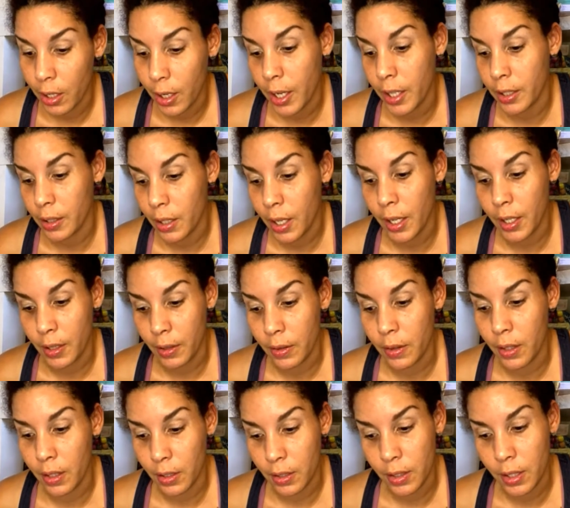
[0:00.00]
I
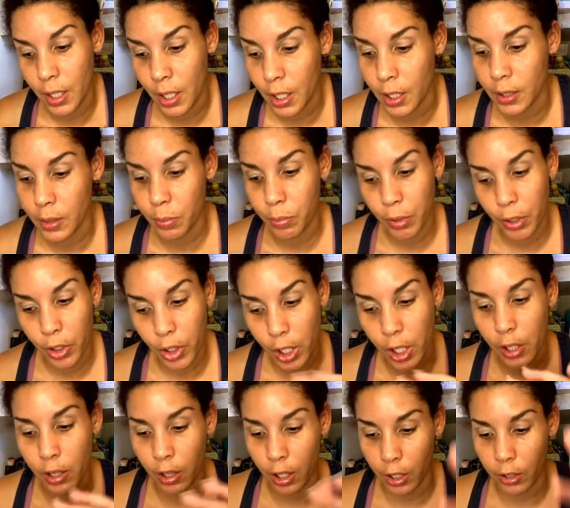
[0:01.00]
see it's
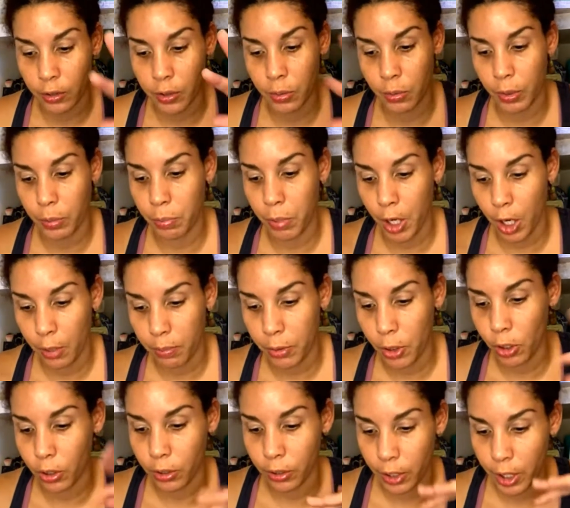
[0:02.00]
pretty close with
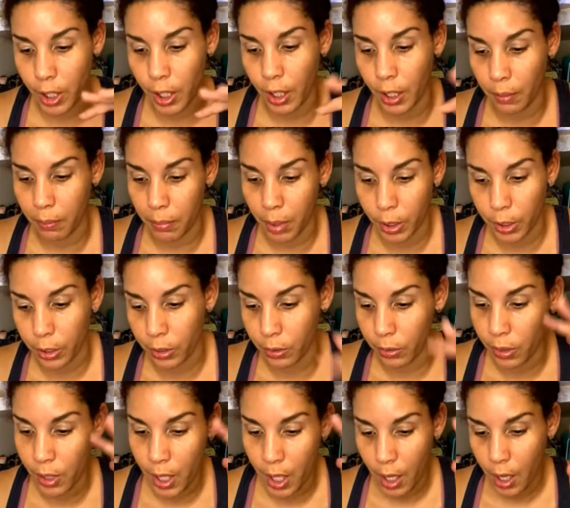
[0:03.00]
purple, green,
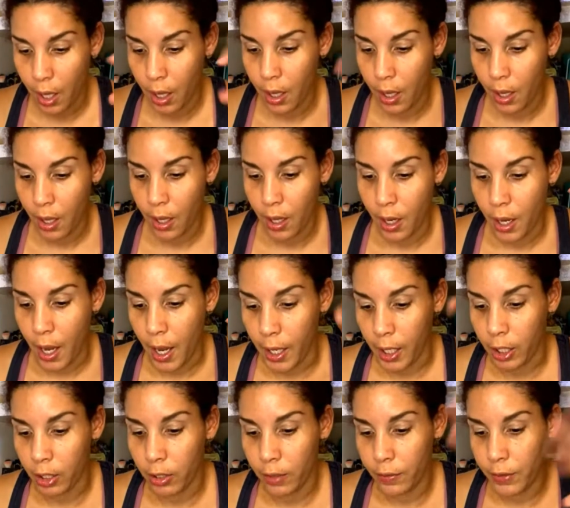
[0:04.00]
blue. I
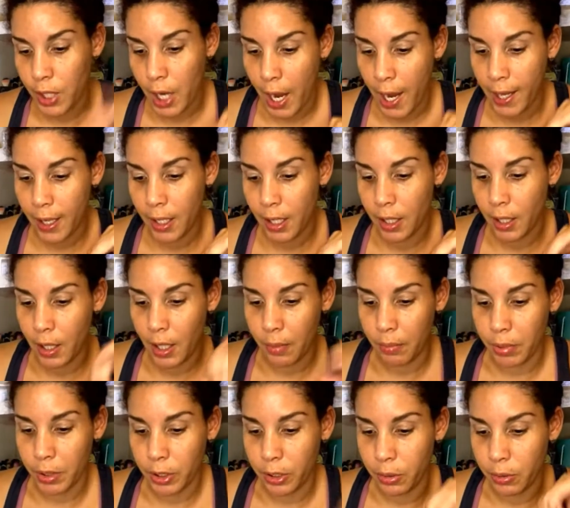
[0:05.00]
could have tied in the
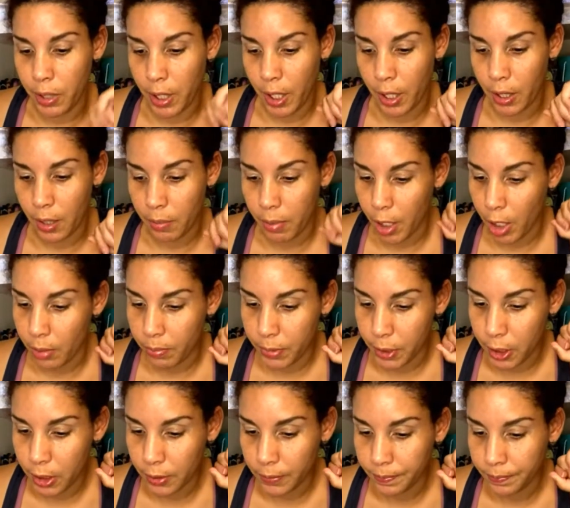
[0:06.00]
blue and the
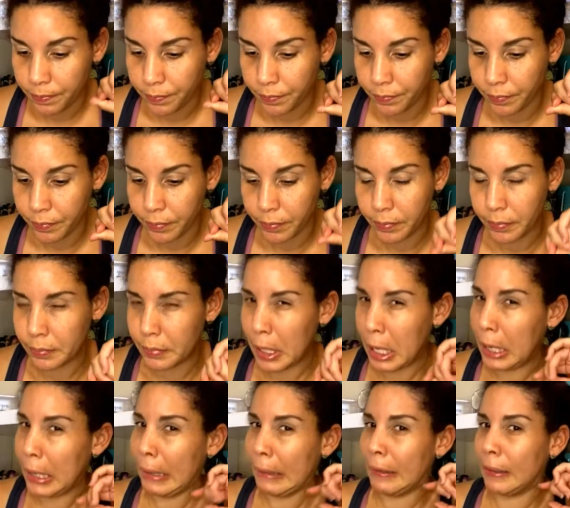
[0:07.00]
purple.
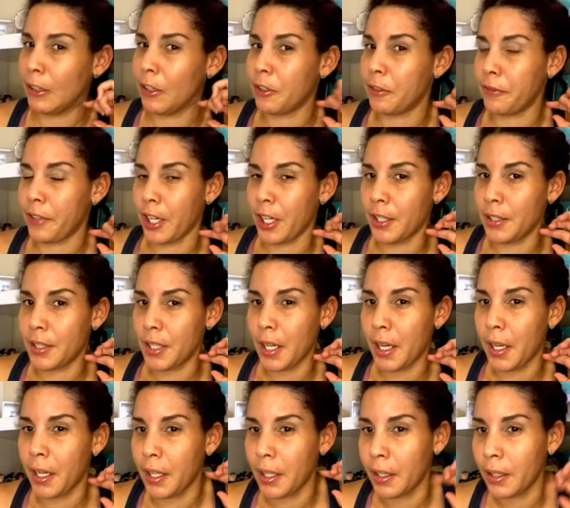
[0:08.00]
I don't know if I can
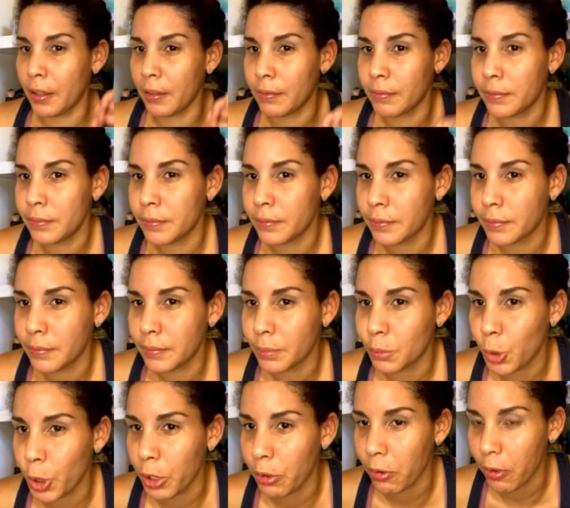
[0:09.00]
tie in
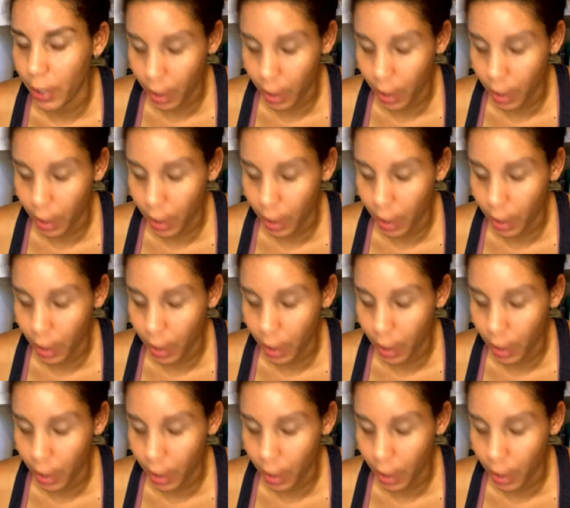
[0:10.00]
with the